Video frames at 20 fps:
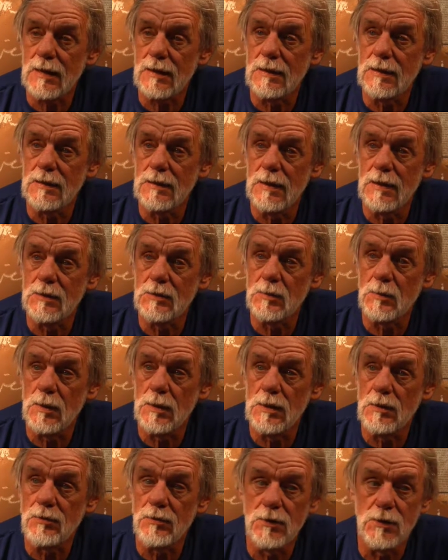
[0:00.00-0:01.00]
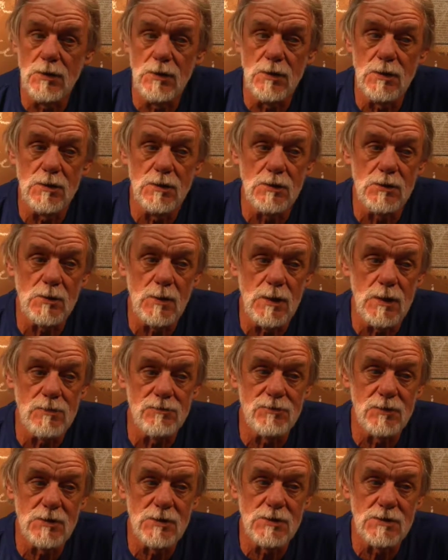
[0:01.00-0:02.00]
and 23rd, or
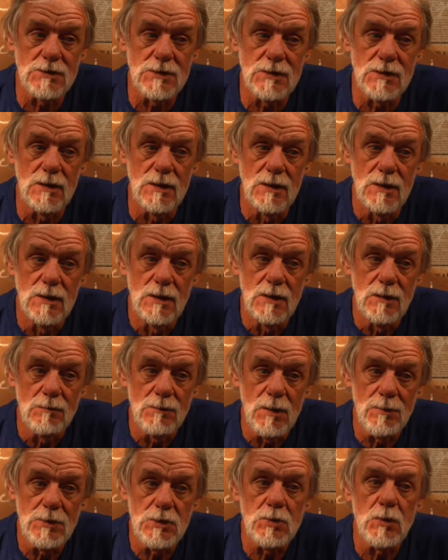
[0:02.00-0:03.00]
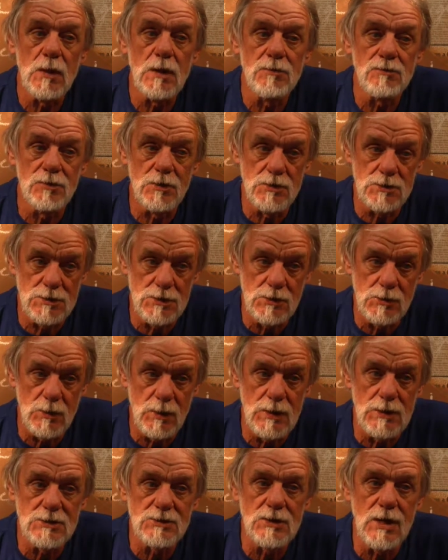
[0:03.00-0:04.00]
21st and probably 21st and
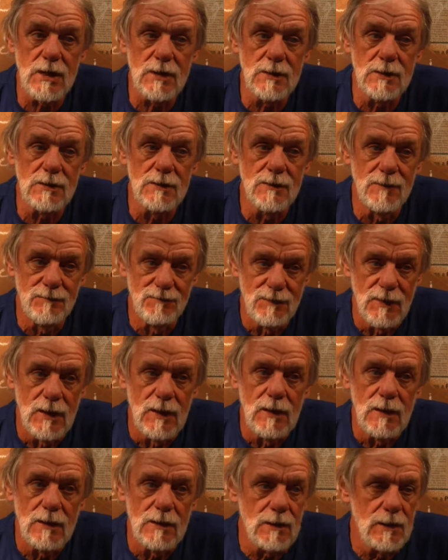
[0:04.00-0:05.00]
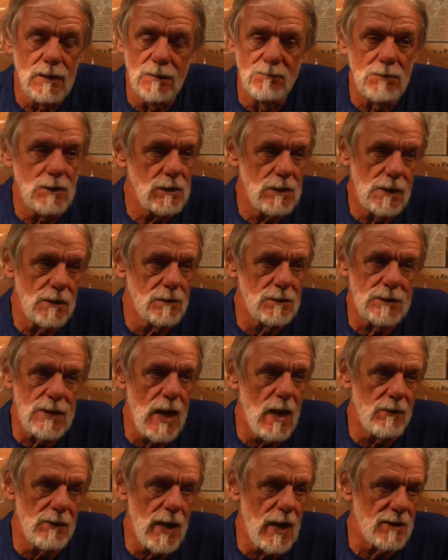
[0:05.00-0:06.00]
22nd, in, in a
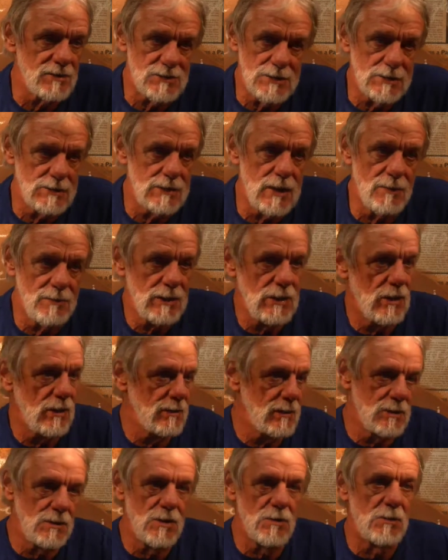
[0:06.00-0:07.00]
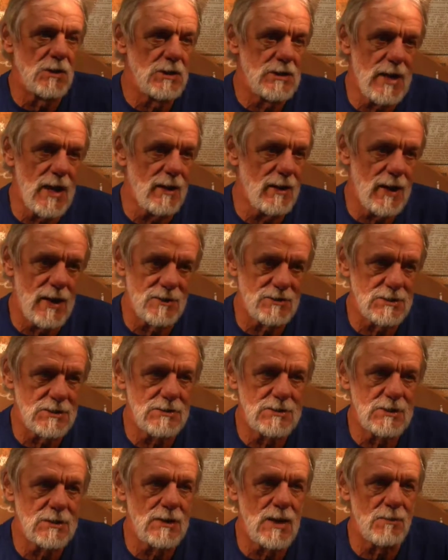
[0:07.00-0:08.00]
townhouse. It's I mean, there are no more townhouses
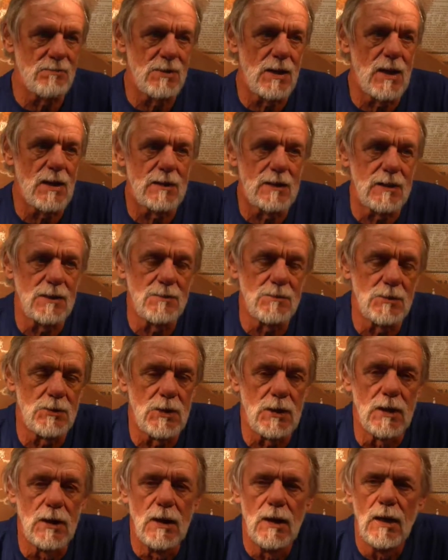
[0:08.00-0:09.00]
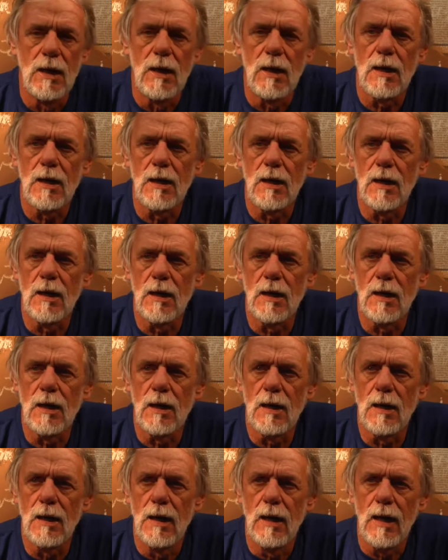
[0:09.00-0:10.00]
yeah. in that block anymore.
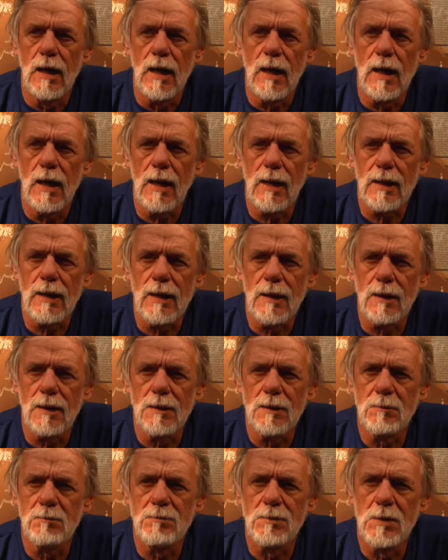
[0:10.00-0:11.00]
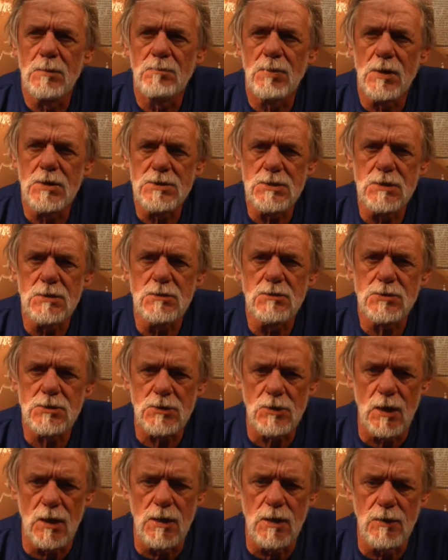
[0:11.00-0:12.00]
Uh, and I the the person who
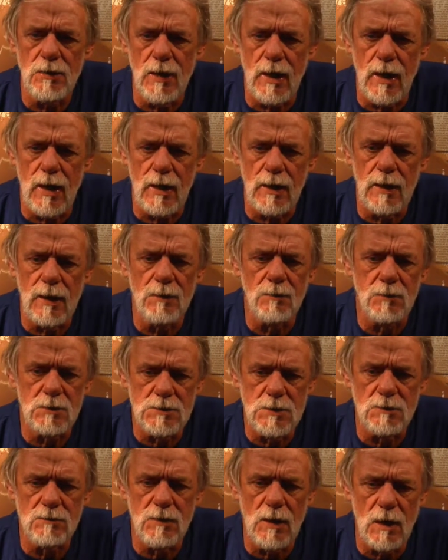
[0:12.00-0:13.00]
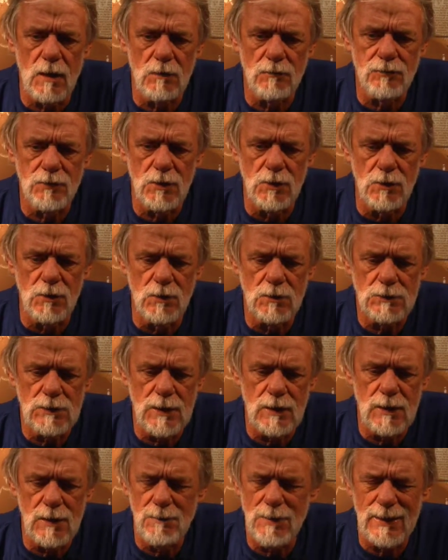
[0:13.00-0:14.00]
started that and was involved for a long
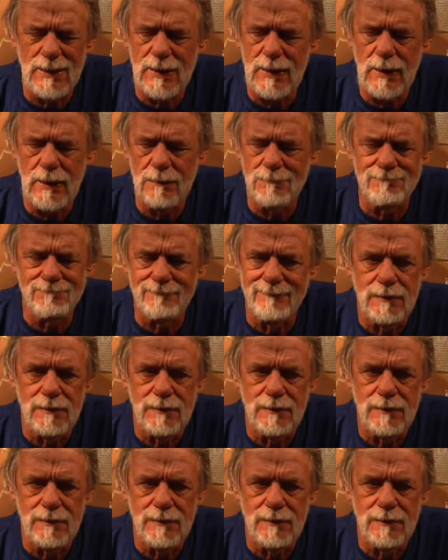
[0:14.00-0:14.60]
time. I can't